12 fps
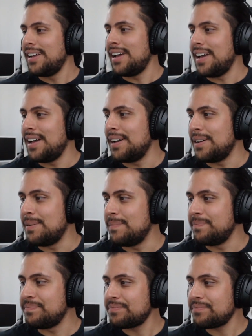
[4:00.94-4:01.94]

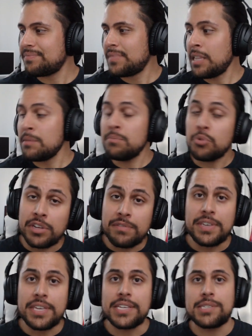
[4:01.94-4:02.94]
um,
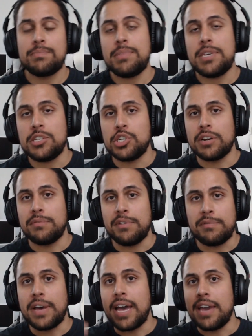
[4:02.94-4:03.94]
previous
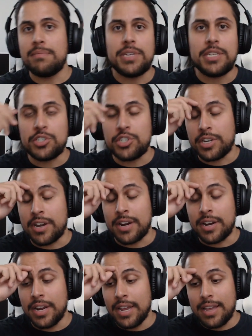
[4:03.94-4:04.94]
PGRV5,
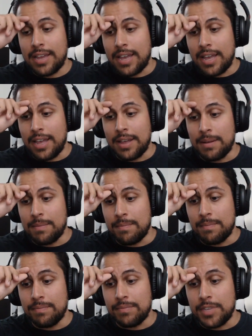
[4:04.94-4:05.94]
PGR,
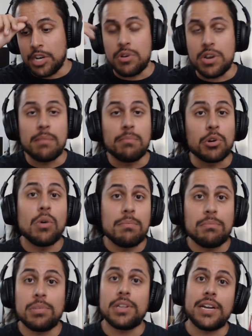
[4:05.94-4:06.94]
um, you know, number
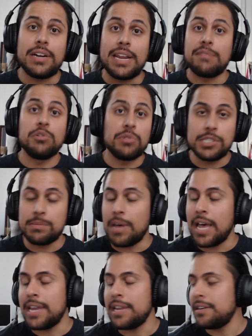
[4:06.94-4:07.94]
one player in everyone's
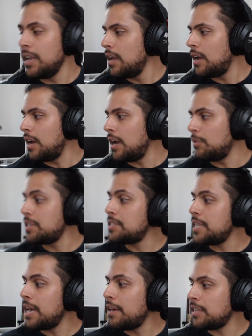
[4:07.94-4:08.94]
mind. Uh, we're going to
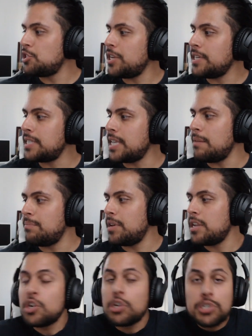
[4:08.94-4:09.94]
see how that shakes out,
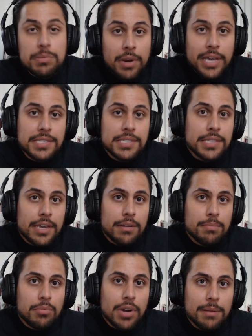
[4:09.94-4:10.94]
but no surprises
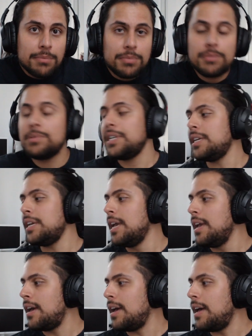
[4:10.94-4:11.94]
there, probably.
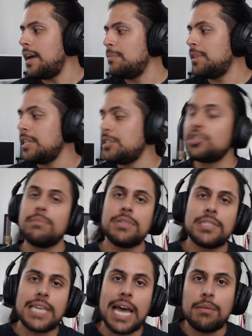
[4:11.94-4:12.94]
Uh, but let's jump
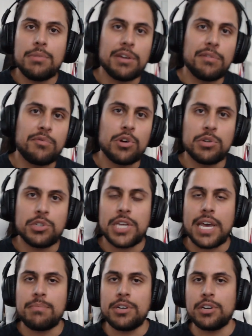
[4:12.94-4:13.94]
into Albion 4, which
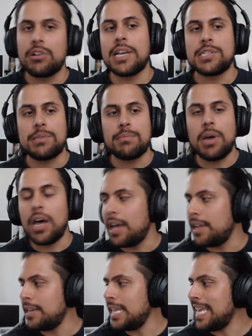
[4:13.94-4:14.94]
happened across the
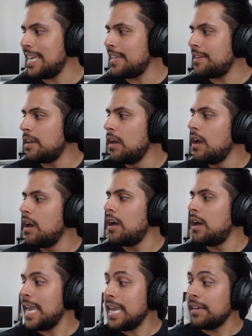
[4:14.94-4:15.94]
pond in
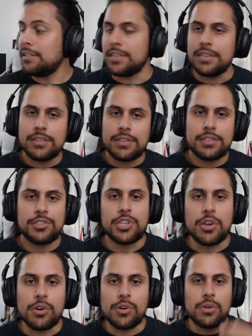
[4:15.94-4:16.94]
England.
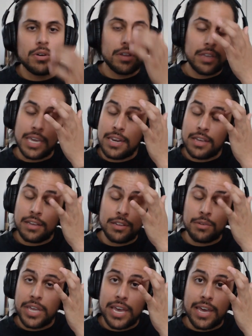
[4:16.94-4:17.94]
So in
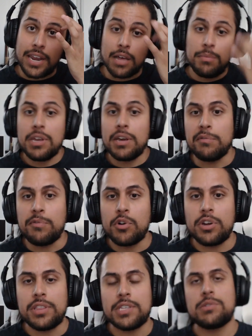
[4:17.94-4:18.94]
England, we had Albion
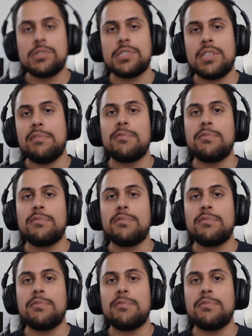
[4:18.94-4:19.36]
4. This was the